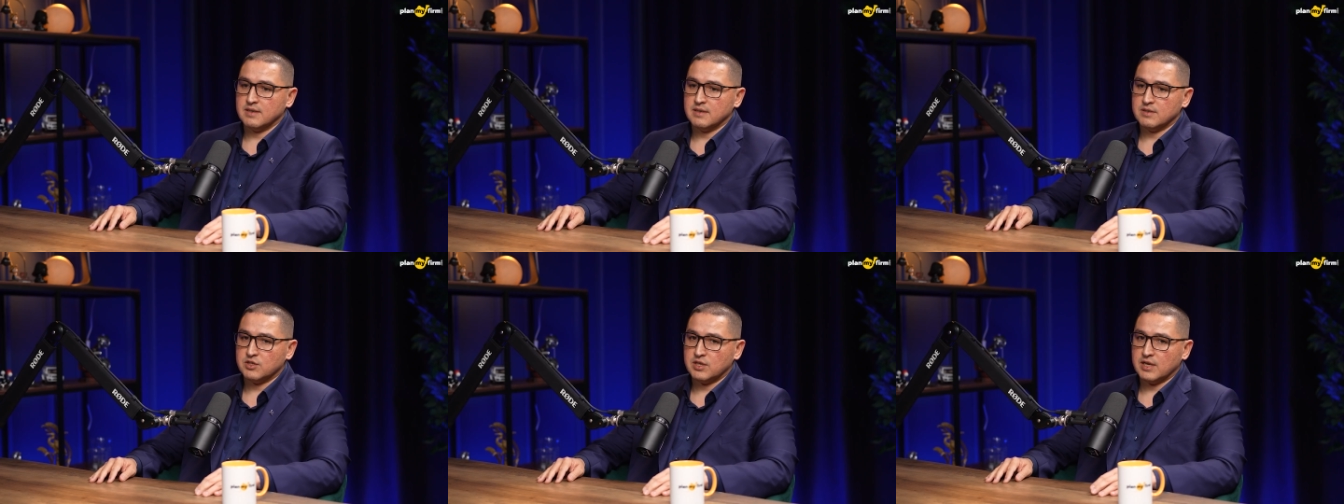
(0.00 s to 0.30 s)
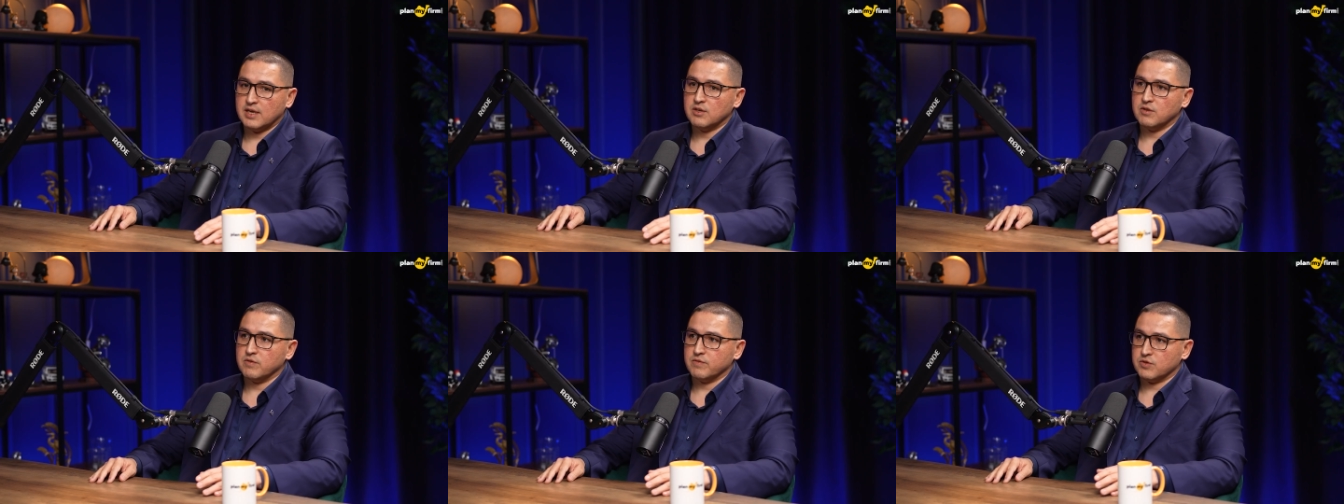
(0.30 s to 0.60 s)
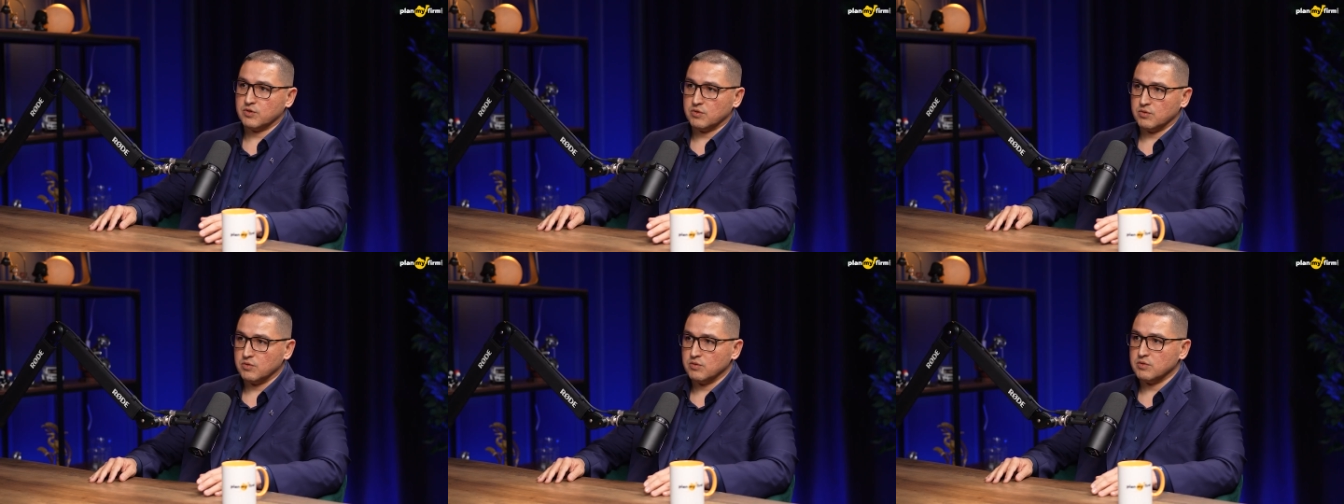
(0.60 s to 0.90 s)
chain of
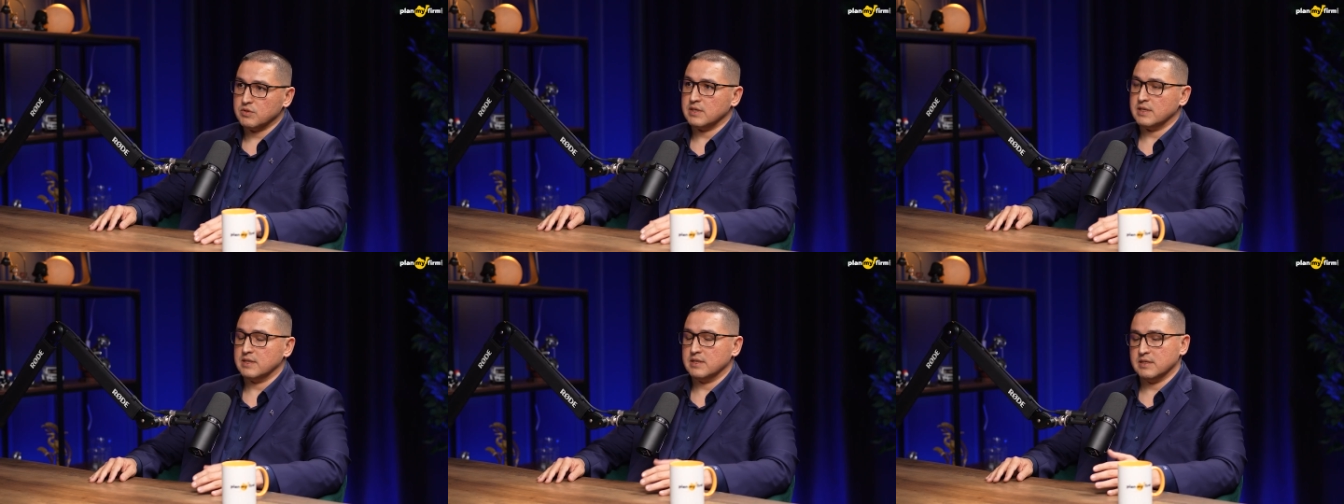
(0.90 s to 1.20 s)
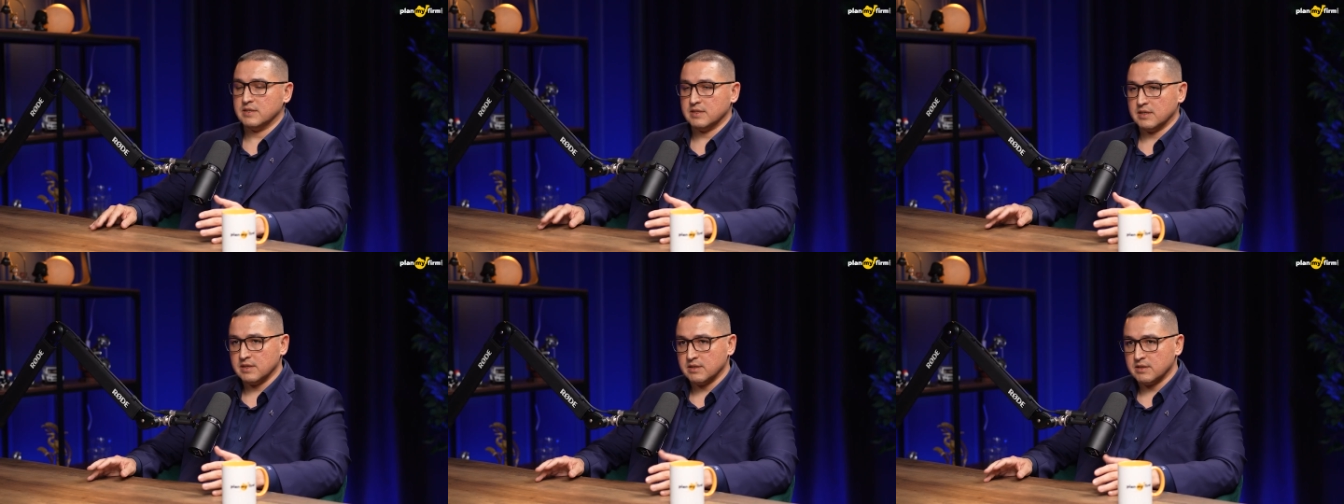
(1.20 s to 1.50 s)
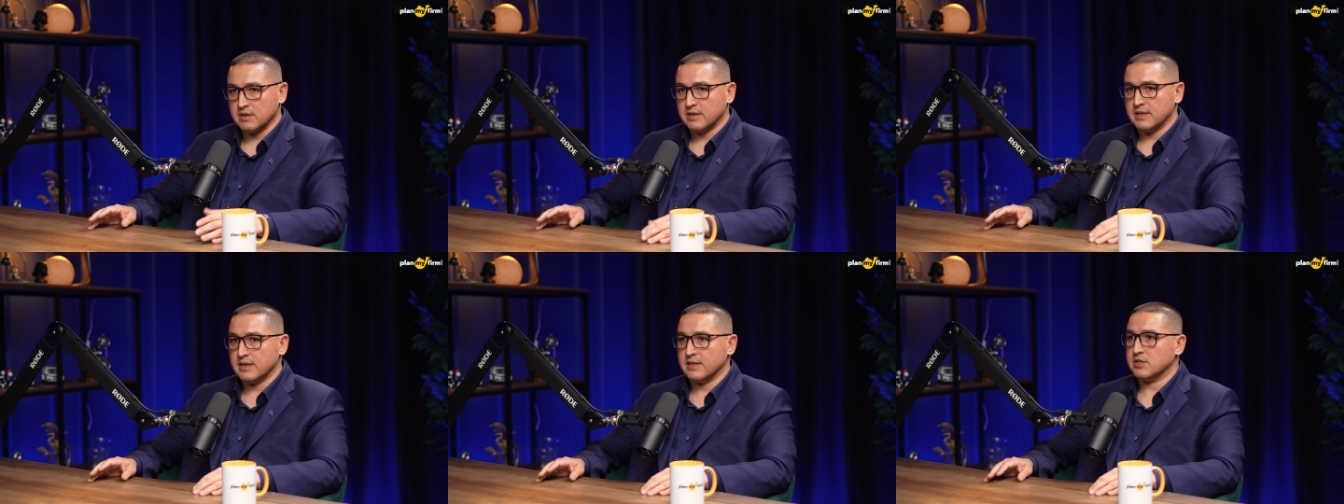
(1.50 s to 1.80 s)
schools. It's
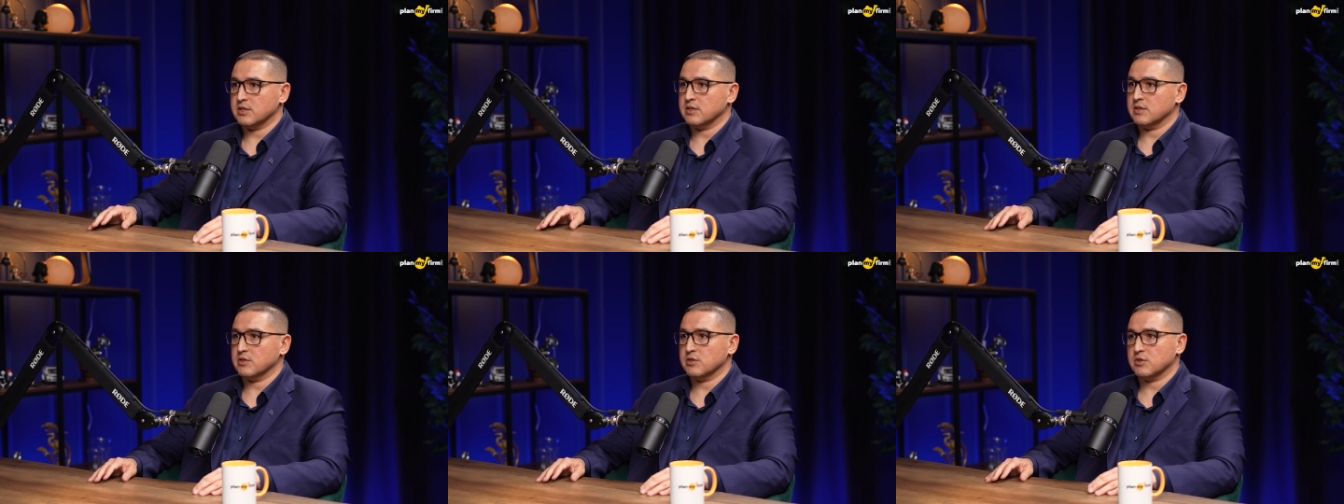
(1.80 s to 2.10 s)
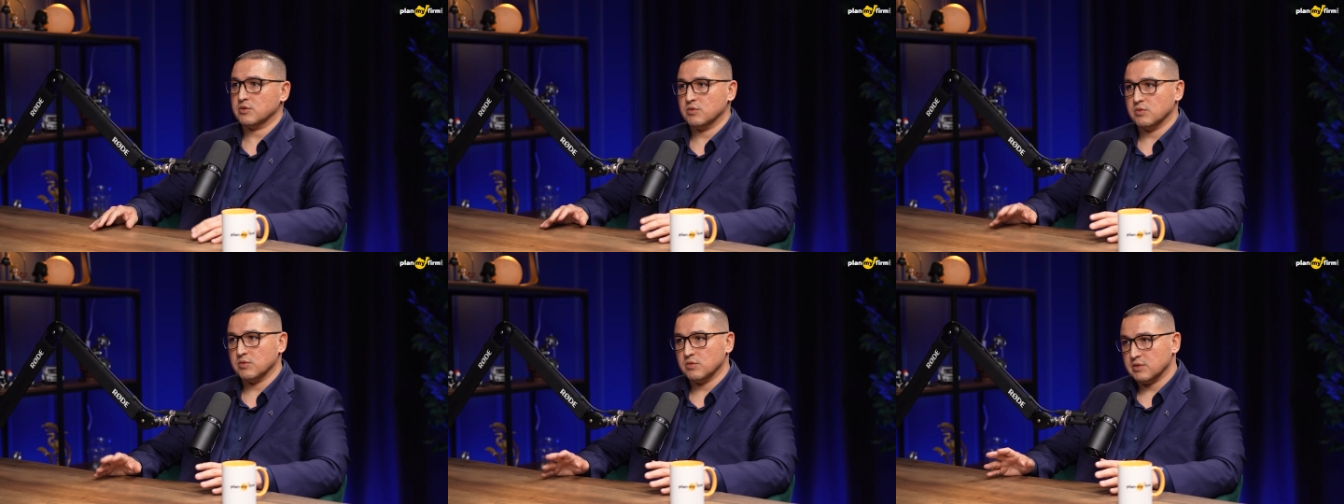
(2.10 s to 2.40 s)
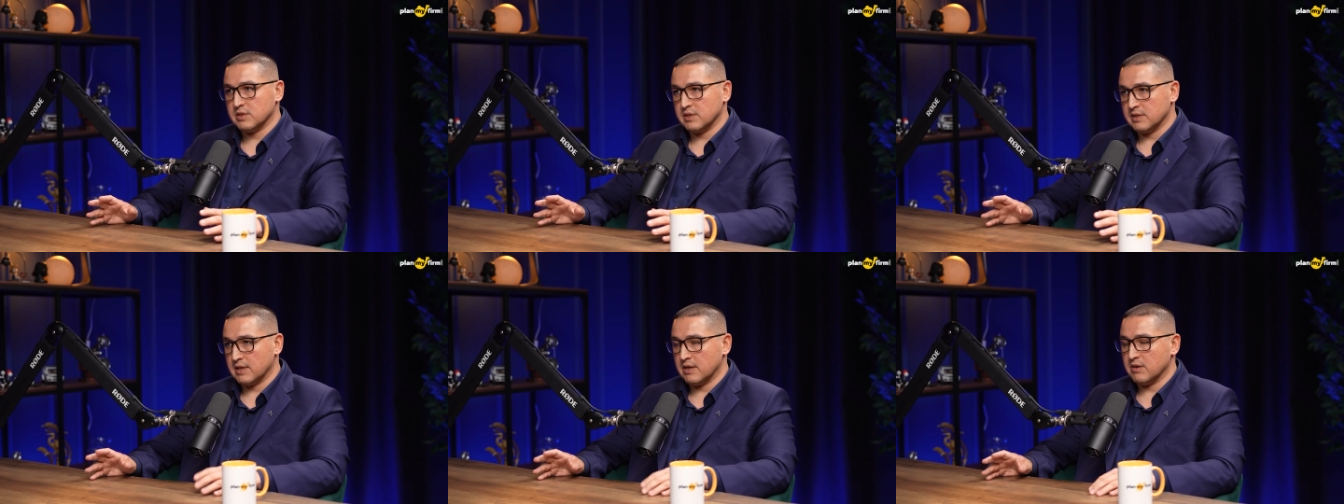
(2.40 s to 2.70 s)
international
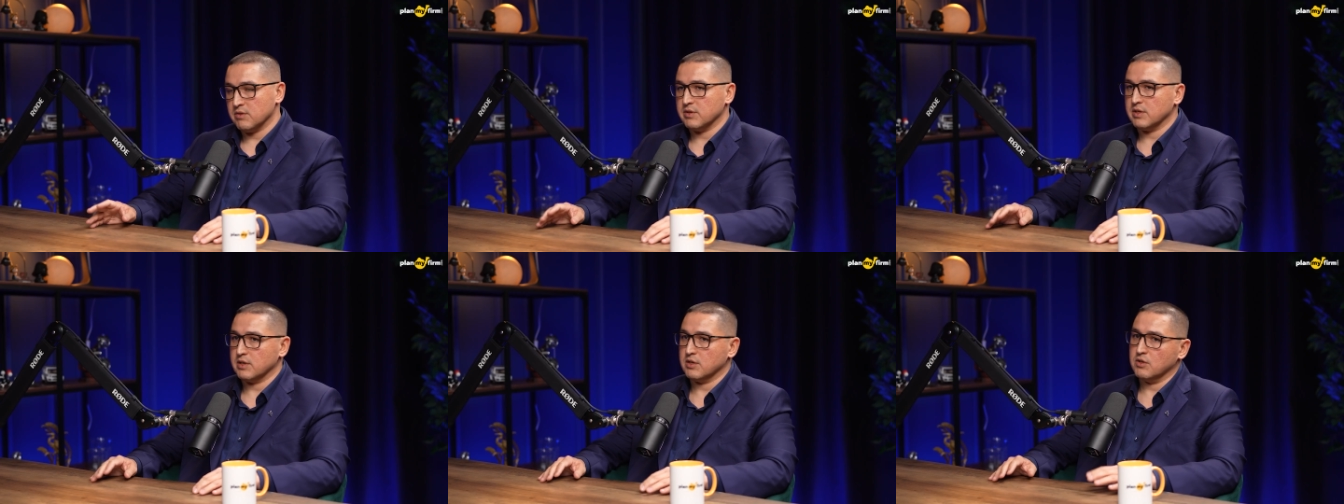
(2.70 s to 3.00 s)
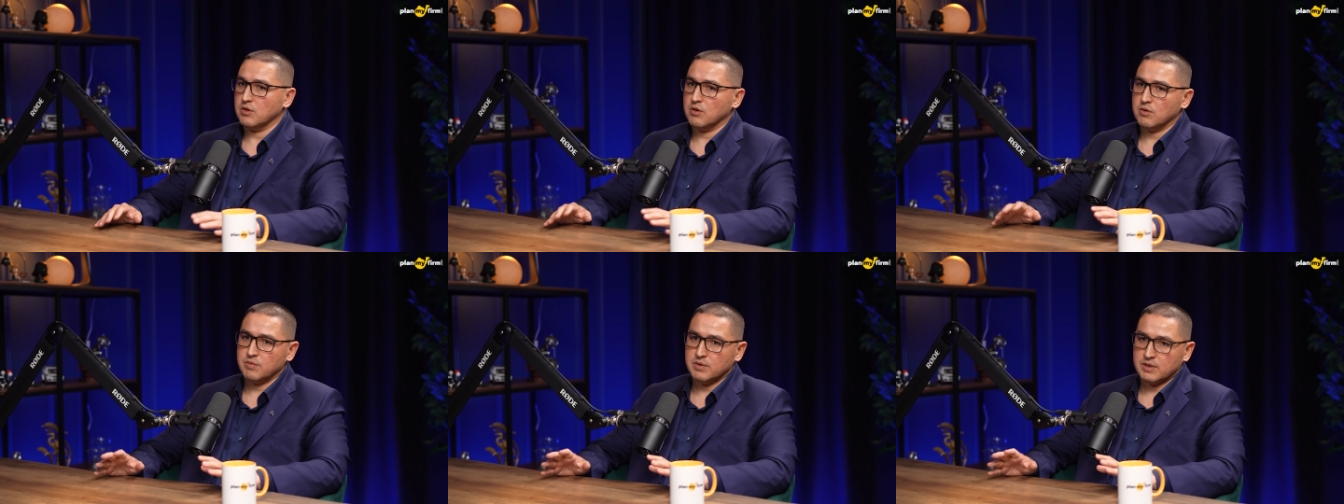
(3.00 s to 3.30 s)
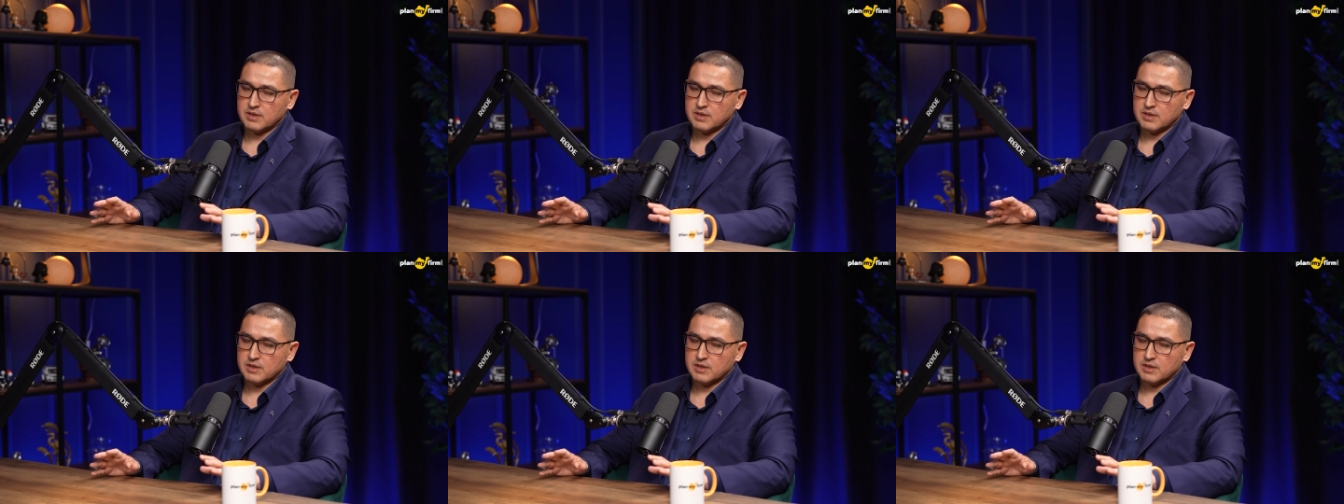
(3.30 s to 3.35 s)
schools around the globe.